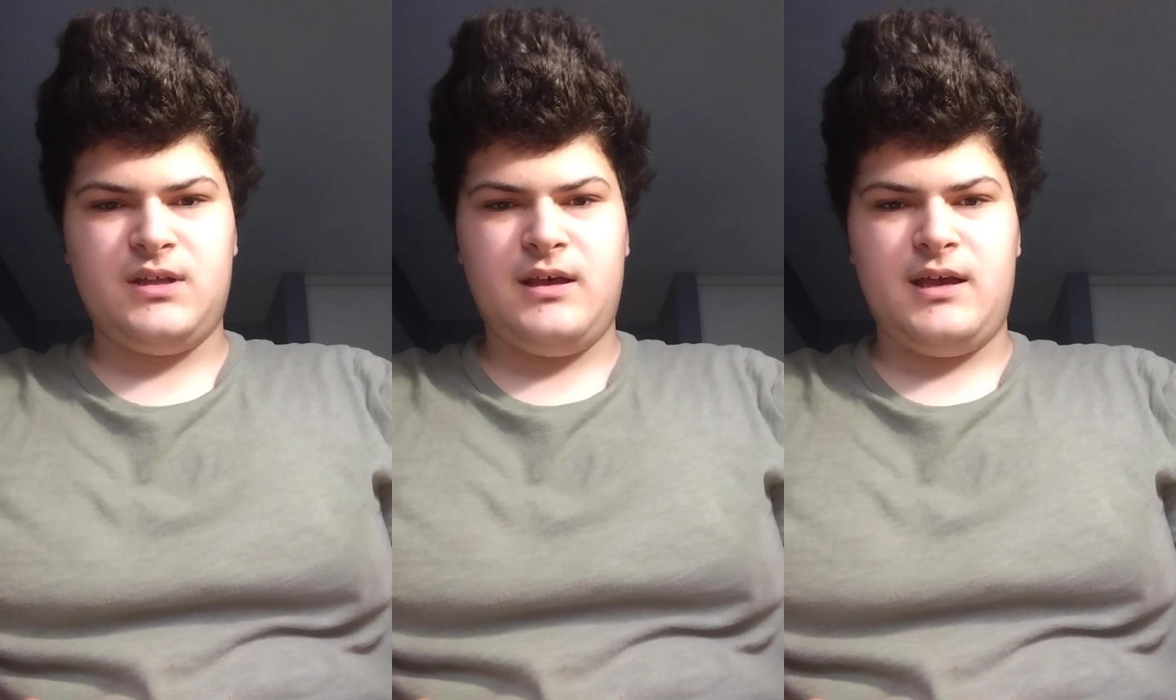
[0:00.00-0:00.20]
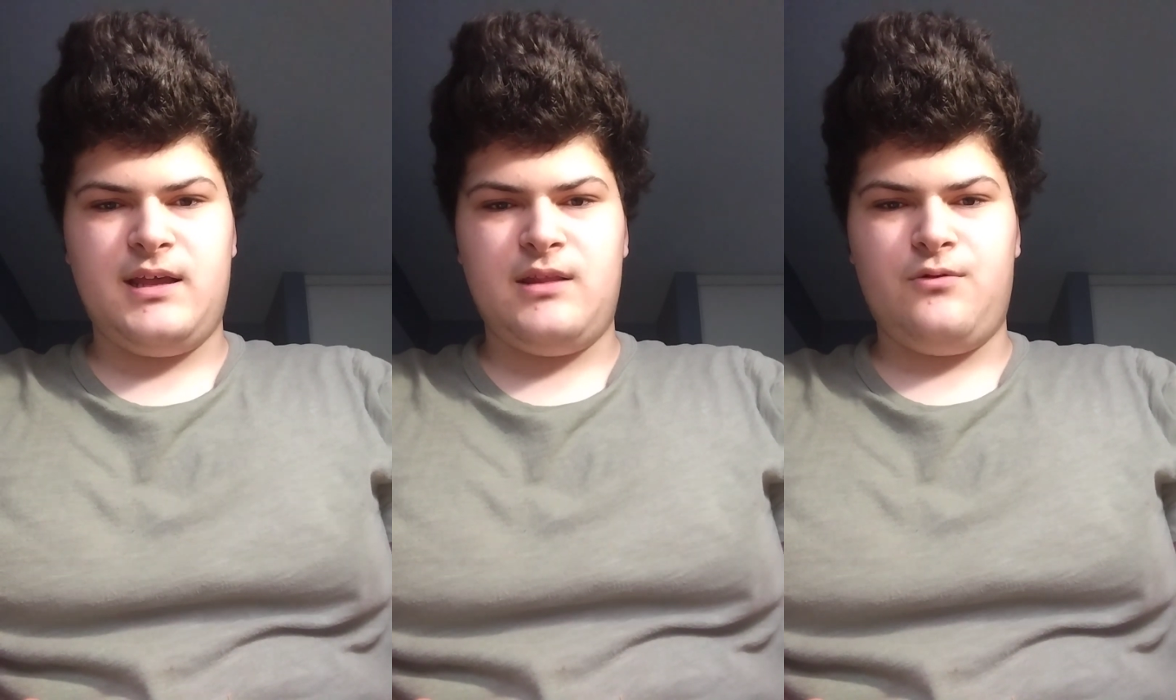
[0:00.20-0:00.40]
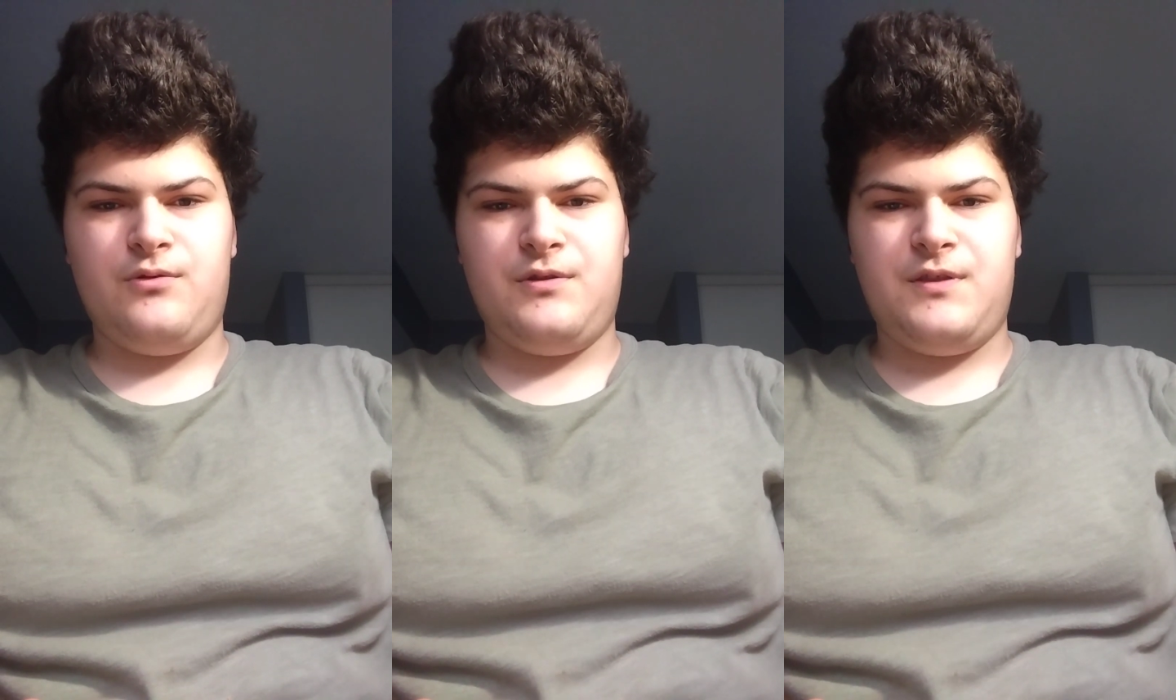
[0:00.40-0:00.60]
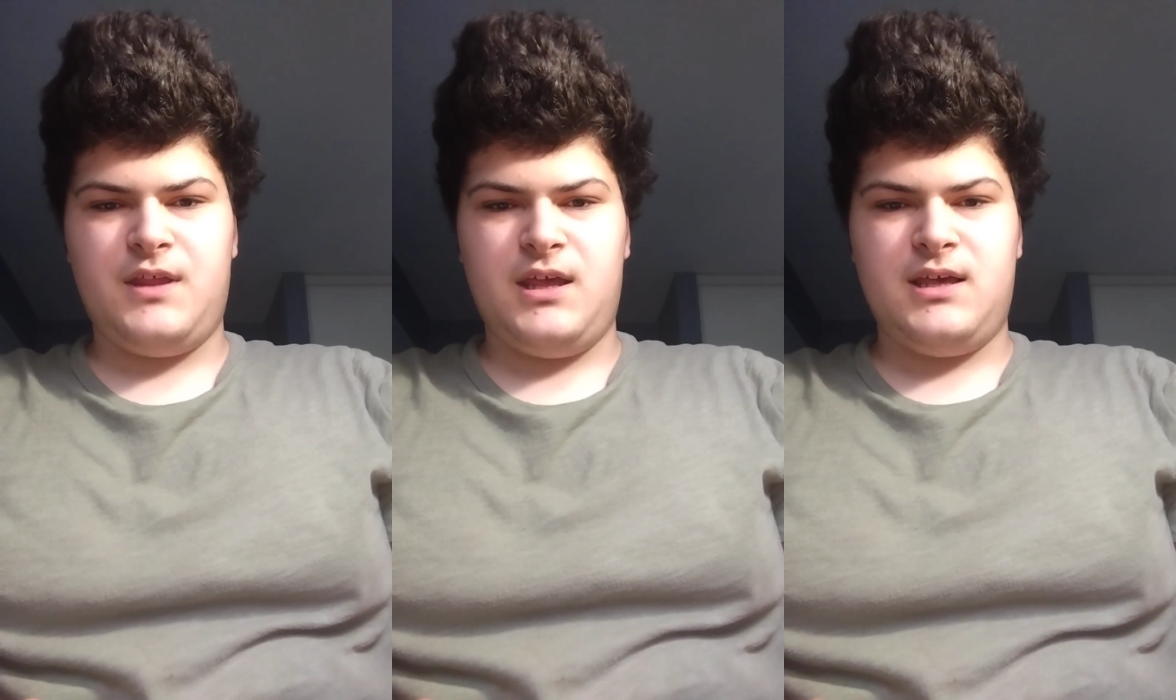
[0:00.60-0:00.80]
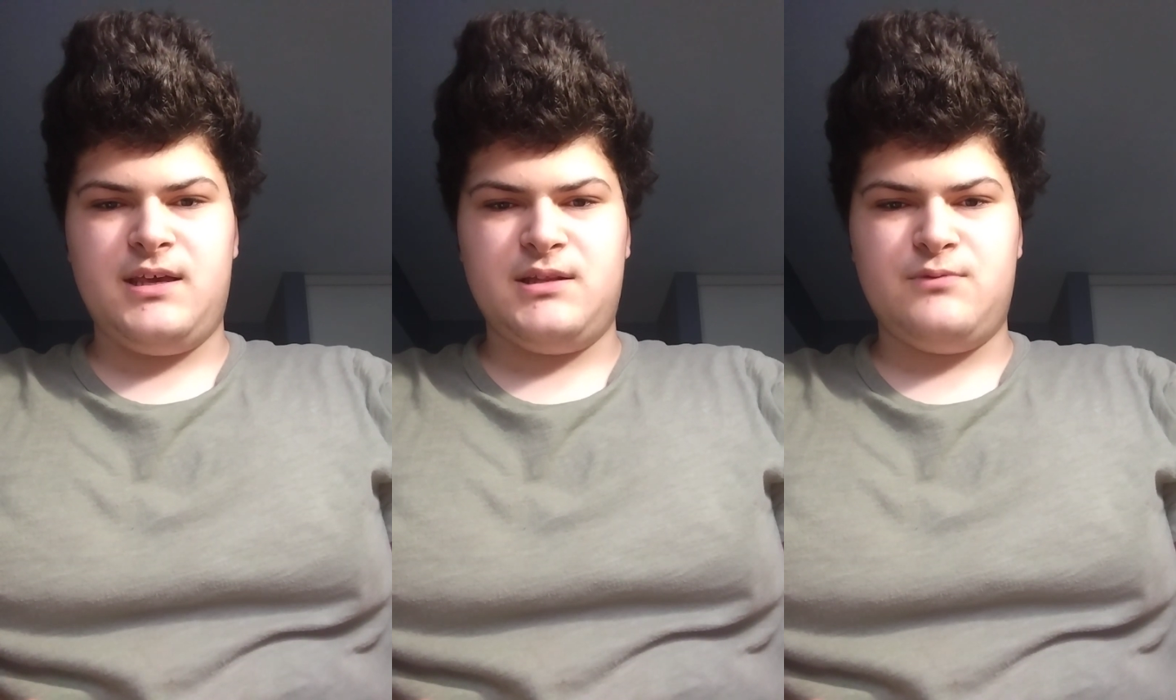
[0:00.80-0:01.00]
I don't
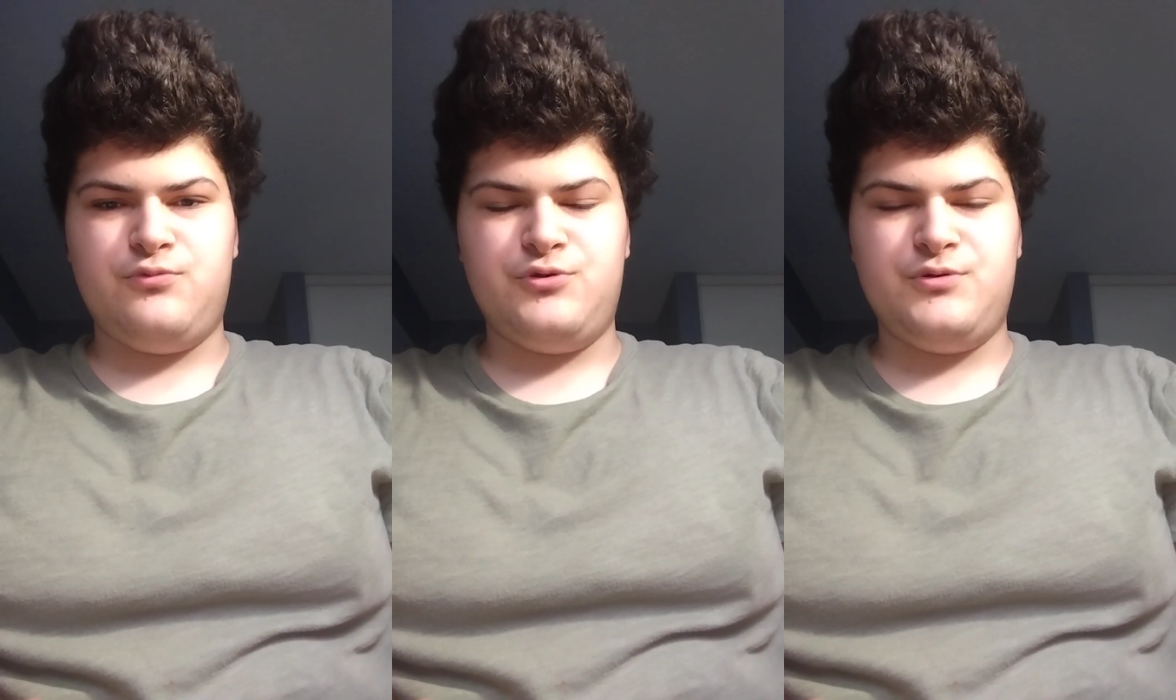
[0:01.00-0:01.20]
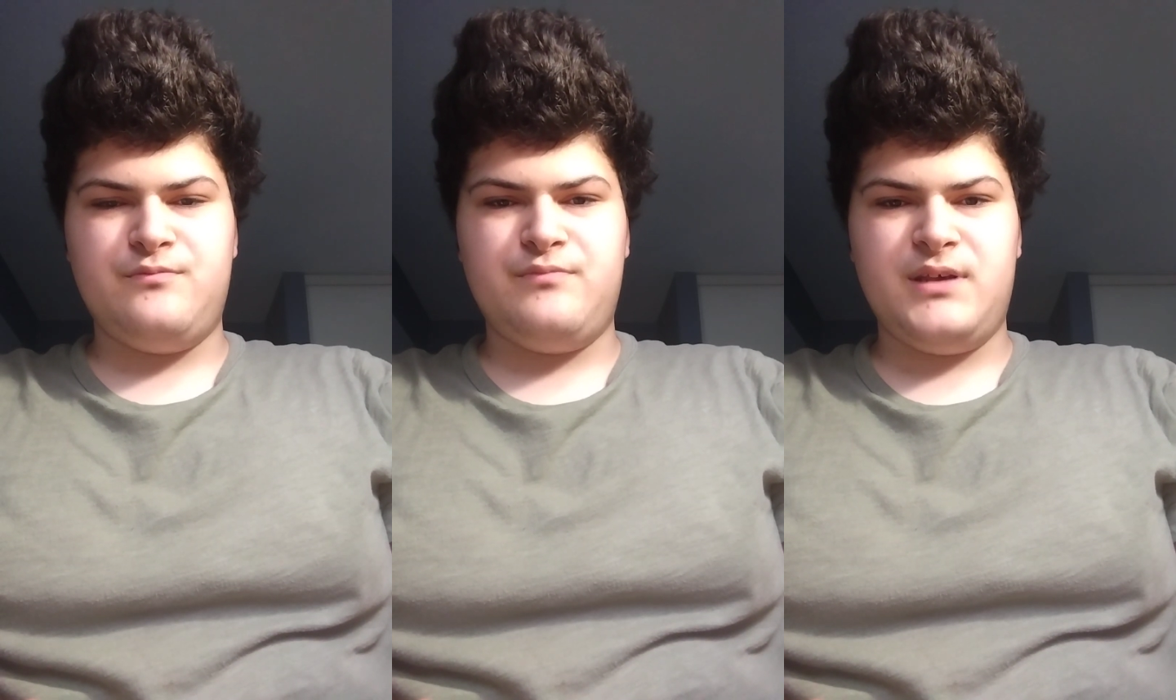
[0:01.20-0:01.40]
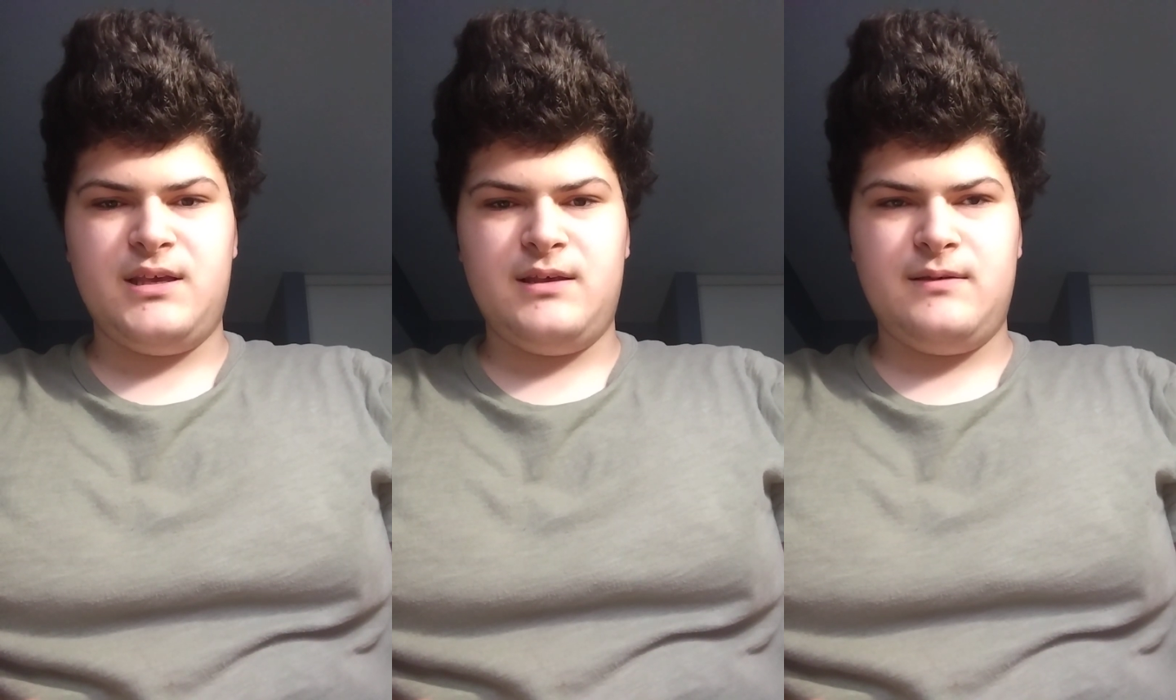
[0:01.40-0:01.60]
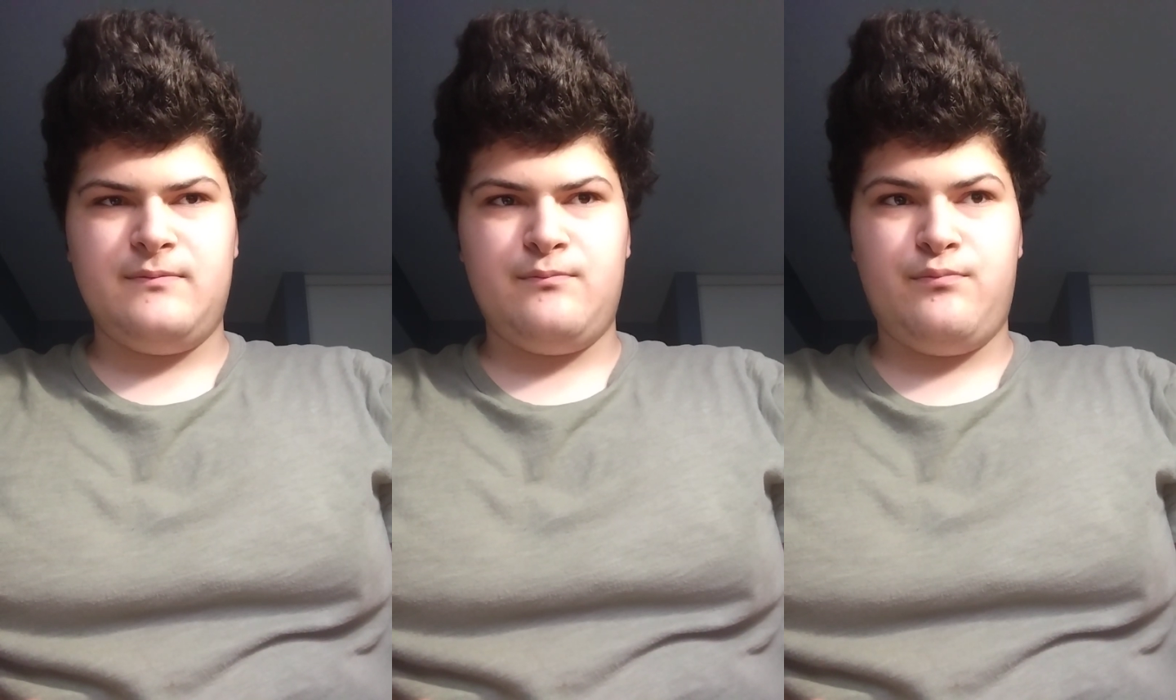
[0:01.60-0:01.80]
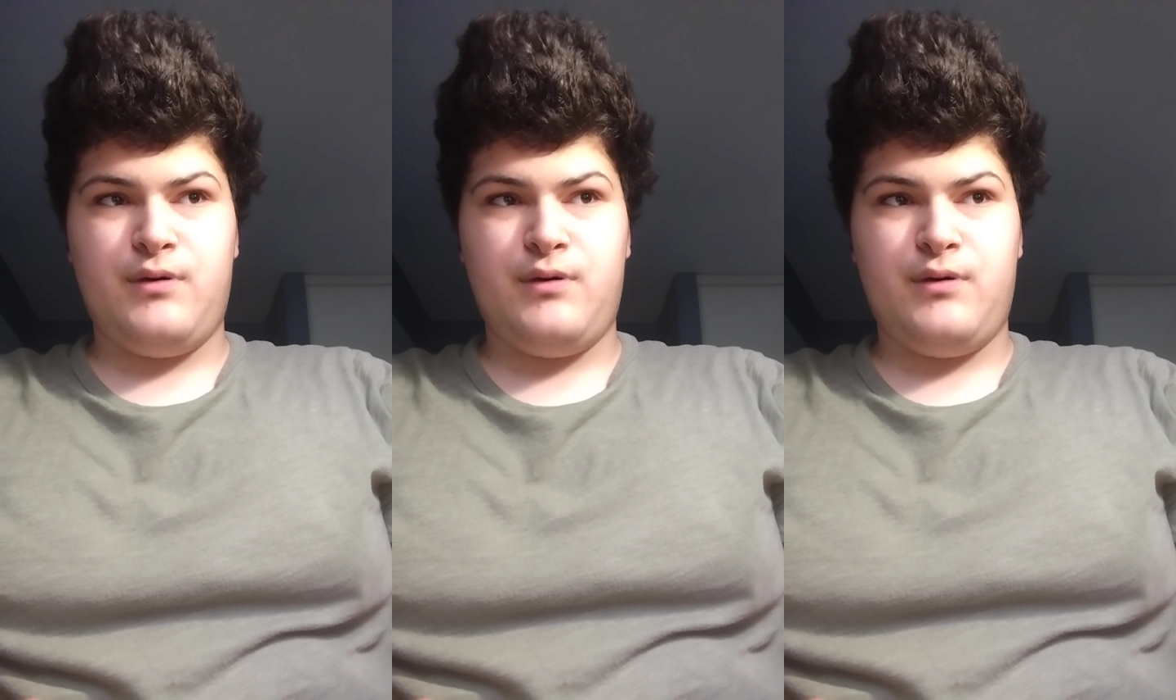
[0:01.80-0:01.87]
think it would be